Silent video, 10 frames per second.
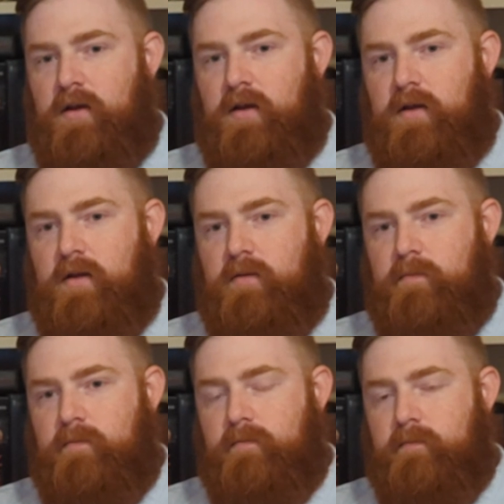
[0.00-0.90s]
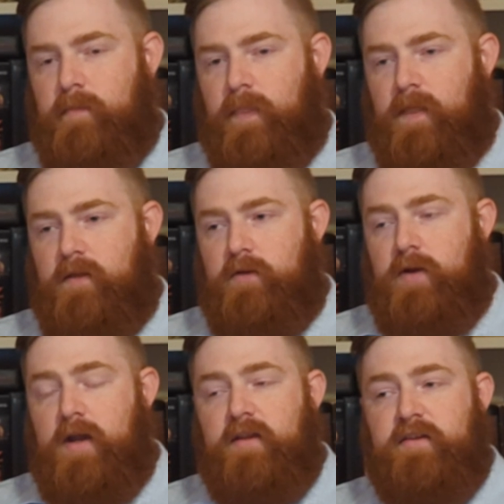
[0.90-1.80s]
The
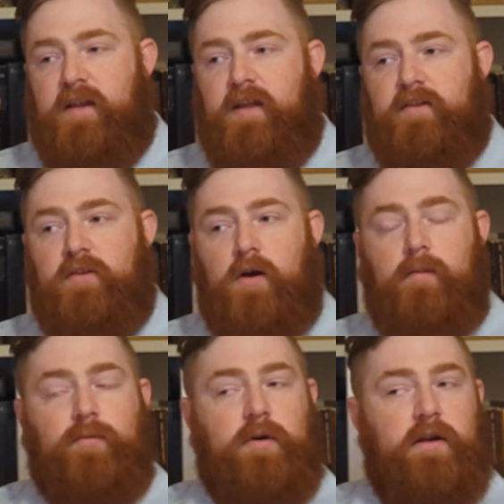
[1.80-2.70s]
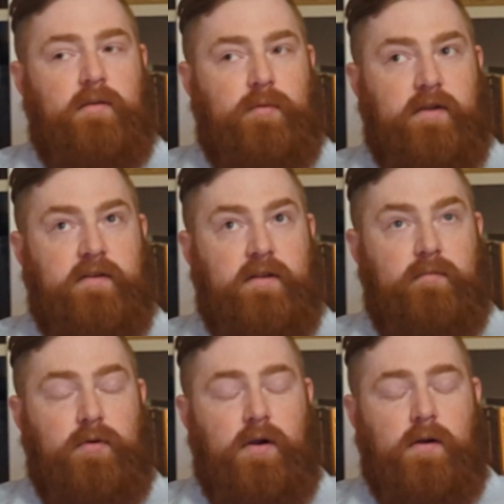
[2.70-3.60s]
United States saw President
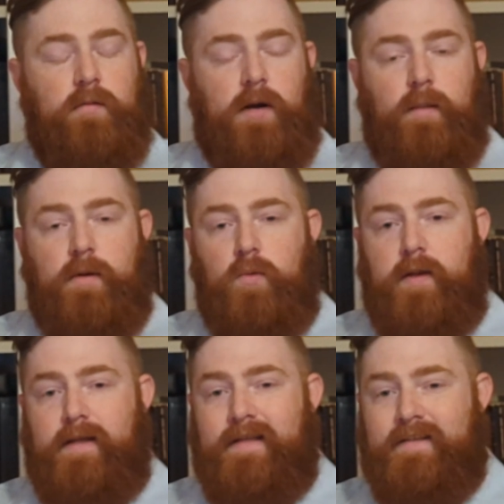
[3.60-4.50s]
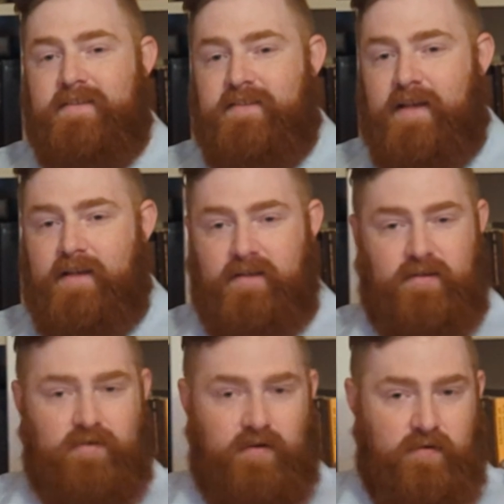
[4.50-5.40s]
Barack Obama winning his second
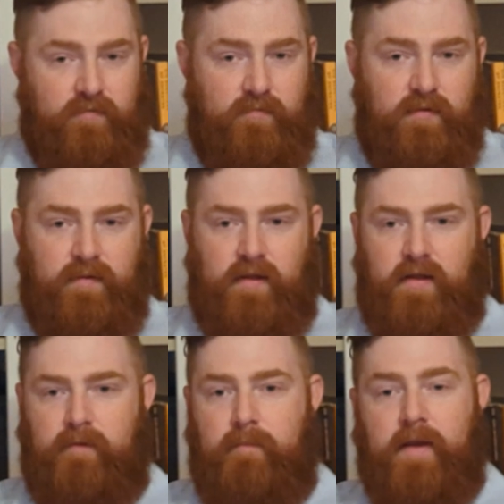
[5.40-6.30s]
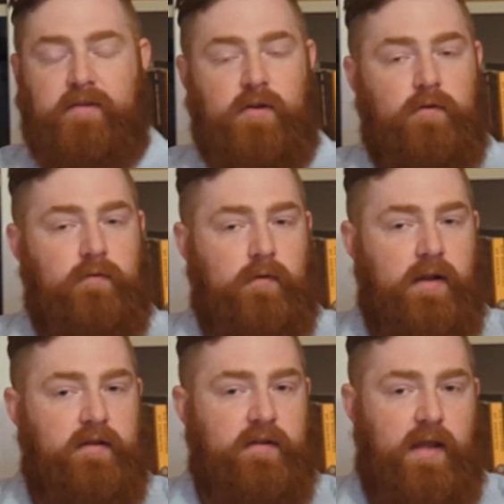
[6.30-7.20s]
term. Mexico,
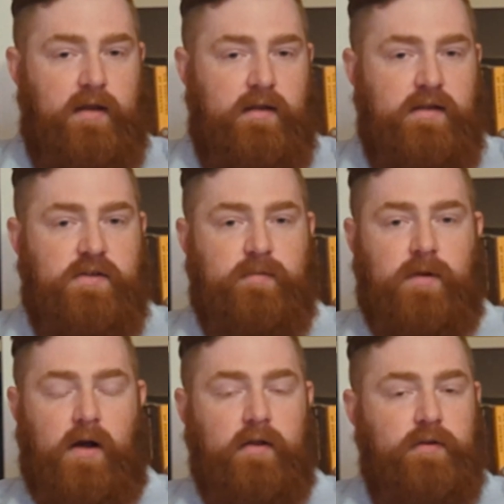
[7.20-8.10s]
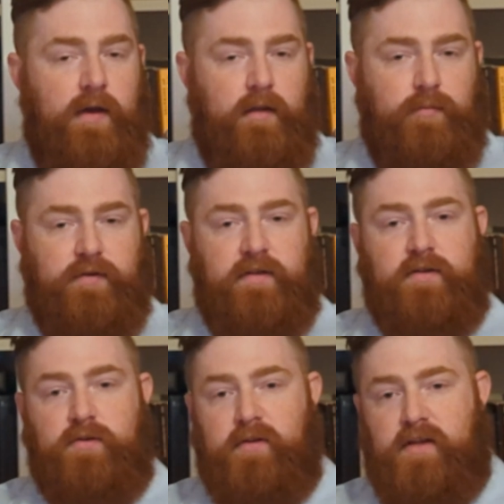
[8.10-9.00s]
France, and Egypt also had
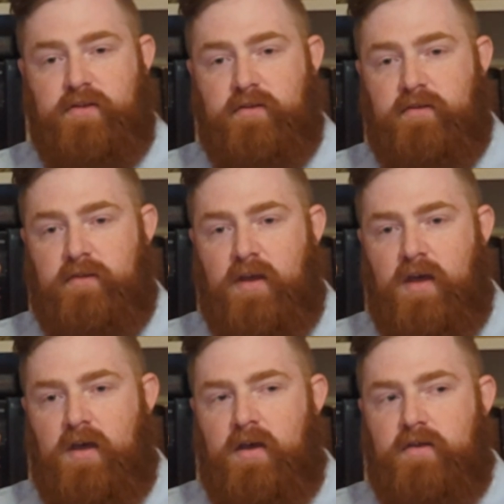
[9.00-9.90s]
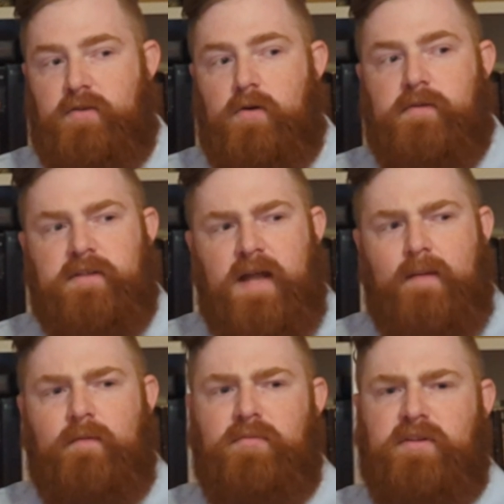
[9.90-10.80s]
presidential elections, so it was a
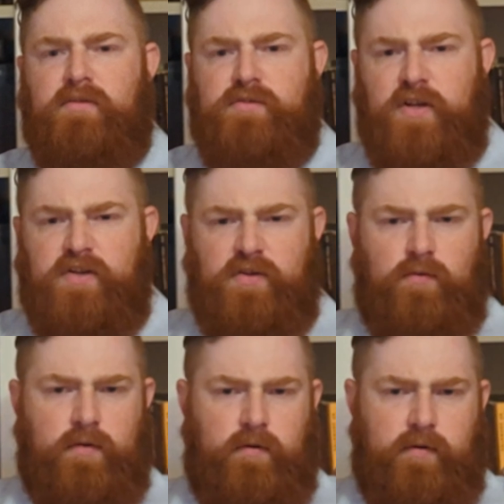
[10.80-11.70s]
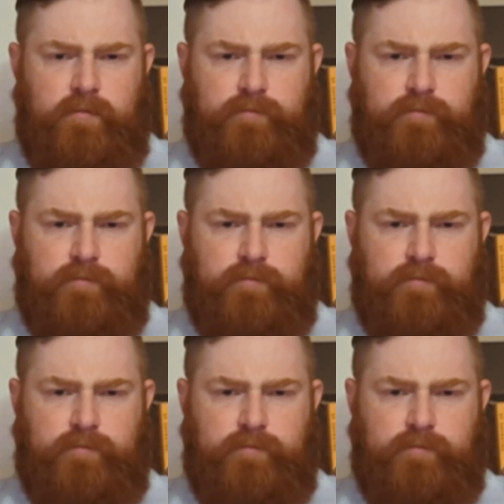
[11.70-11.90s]
time of political change in the world.